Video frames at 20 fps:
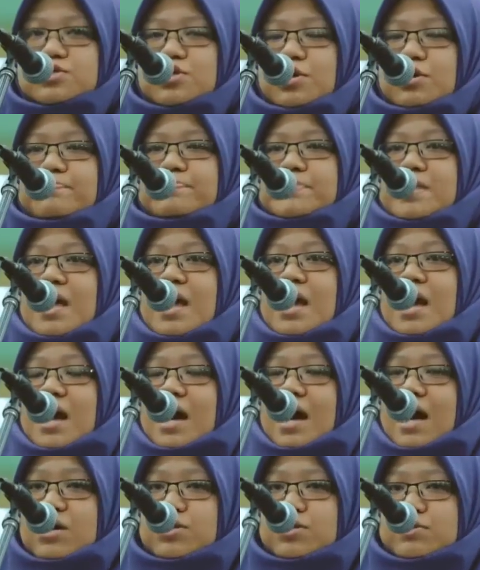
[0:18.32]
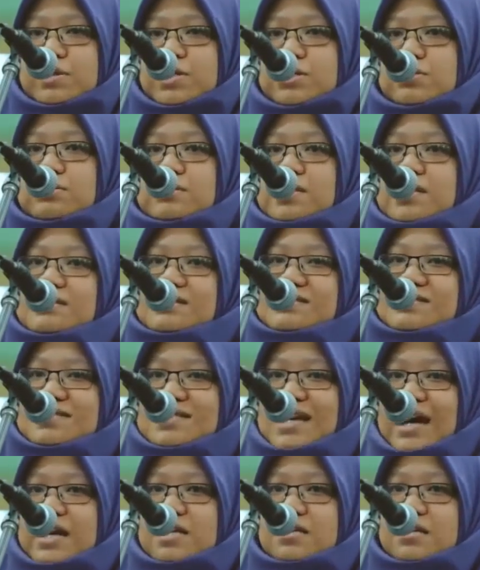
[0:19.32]
So how do we know that the
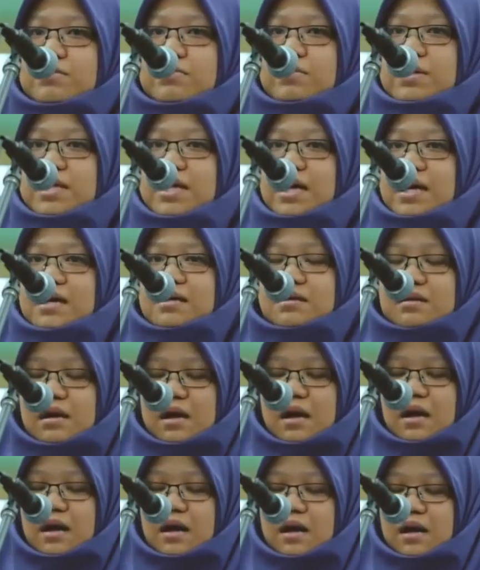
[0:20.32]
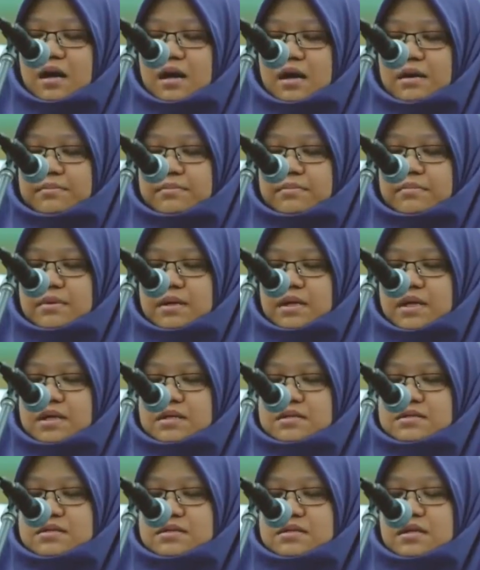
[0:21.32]
sign that we get
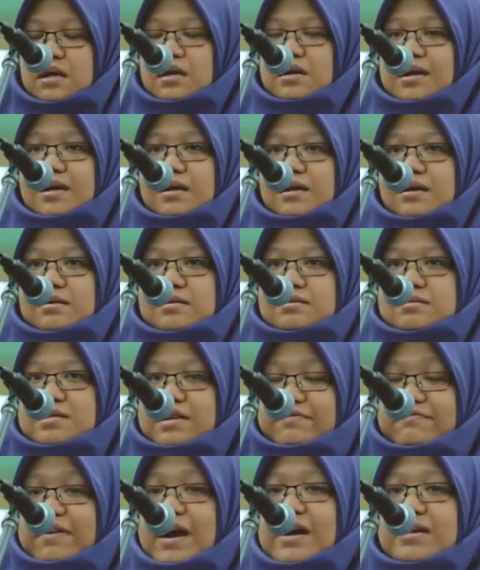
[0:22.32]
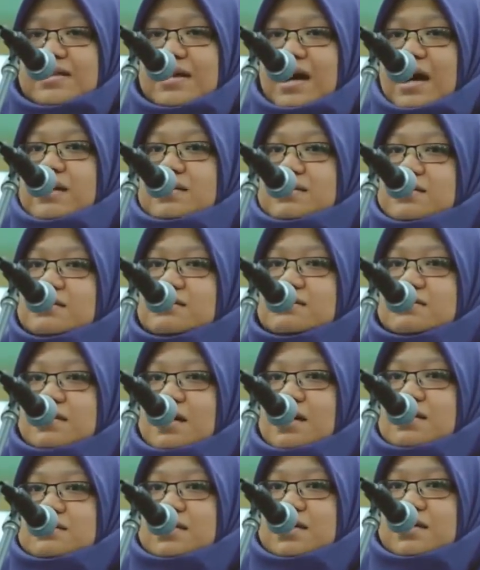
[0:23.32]
is divine guidance,
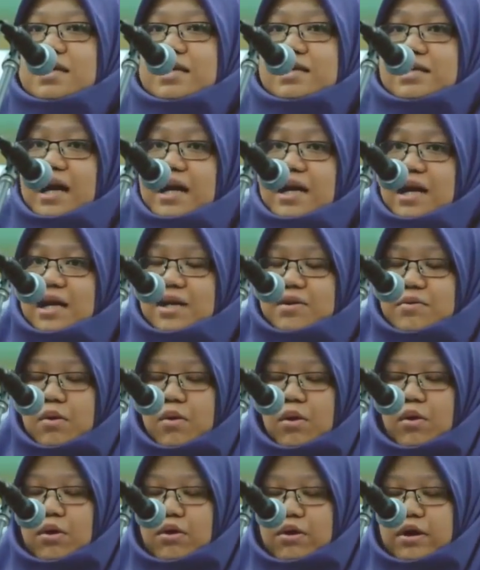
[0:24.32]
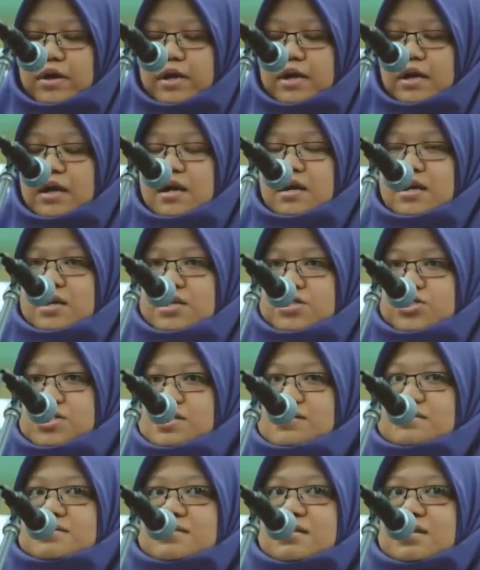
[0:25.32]
as in Hidayah, or
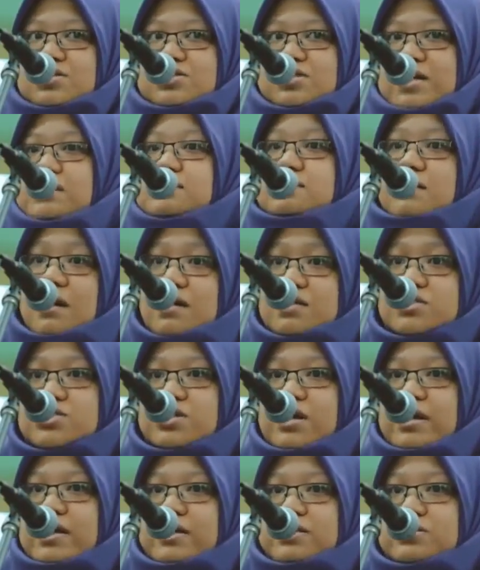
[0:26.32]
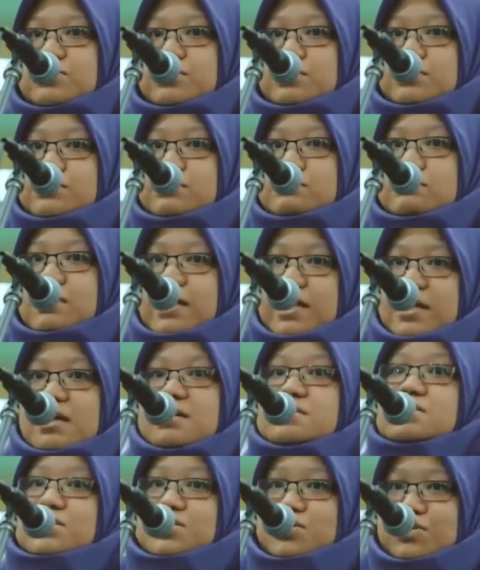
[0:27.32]
just Shaitan trying to lead
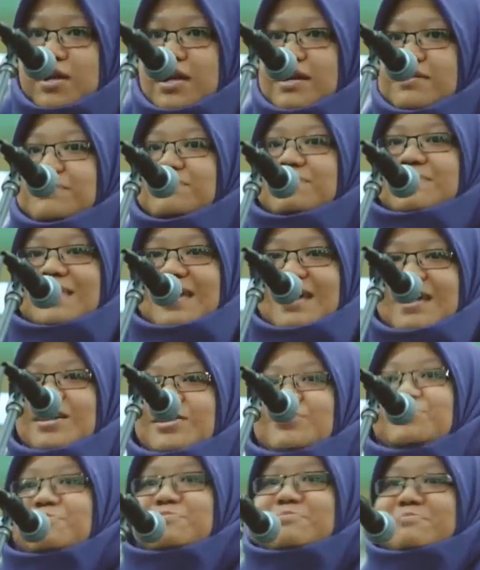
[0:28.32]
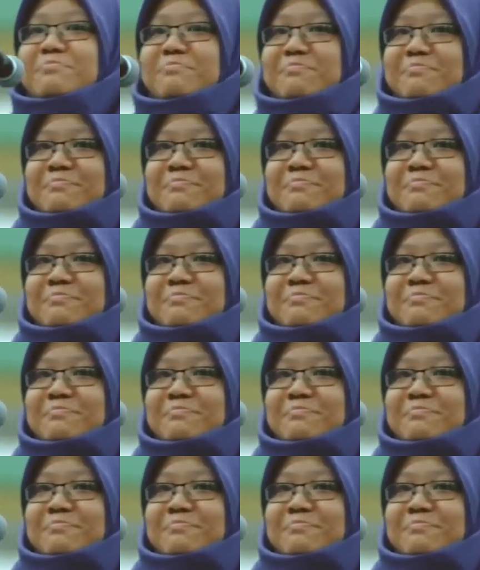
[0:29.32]
us astray? Thank you.